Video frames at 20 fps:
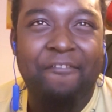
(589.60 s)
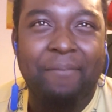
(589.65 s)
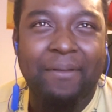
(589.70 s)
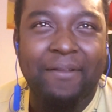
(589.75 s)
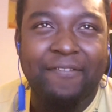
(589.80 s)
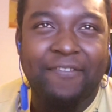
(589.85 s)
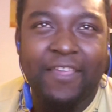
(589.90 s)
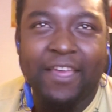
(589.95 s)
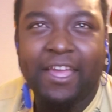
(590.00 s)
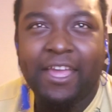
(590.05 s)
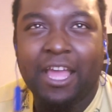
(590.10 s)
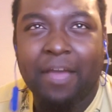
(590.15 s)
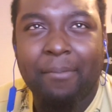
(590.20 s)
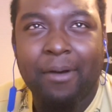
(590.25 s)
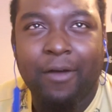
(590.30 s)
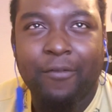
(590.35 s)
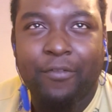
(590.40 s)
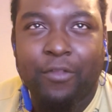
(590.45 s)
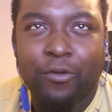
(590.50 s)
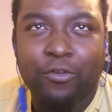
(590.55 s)
I've been thinking
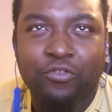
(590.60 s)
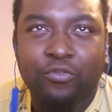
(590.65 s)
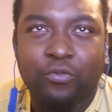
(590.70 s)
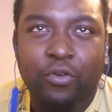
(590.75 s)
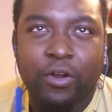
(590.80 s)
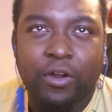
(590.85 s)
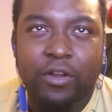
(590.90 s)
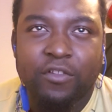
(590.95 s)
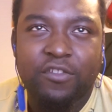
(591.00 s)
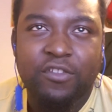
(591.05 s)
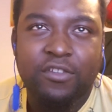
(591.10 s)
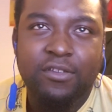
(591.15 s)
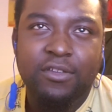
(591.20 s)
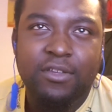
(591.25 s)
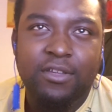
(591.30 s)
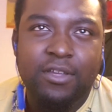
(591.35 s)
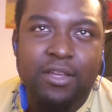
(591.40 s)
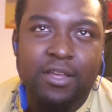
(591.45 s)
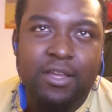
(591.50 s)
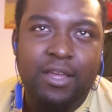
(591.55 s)
about those words.
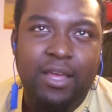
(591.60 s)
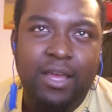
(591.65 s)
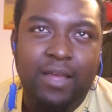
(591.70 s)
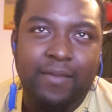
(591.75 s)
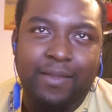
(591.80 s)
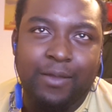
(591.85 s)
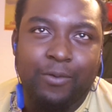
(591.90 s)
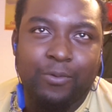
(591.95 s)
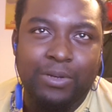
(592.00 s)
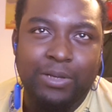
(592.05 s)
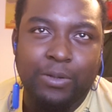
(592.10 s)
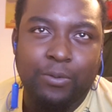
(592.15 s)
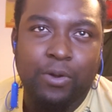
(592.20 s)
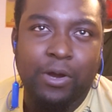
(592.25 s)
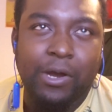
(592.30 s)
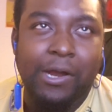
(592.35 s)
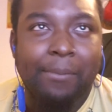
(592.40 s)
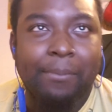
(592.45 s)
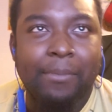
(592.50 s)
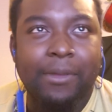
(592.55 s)
And they really
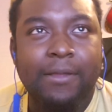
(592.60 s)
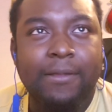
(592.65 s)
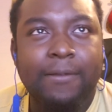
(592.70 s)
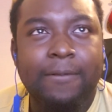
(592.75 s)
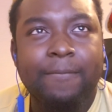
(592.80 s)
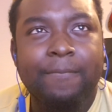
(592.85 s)
worried me.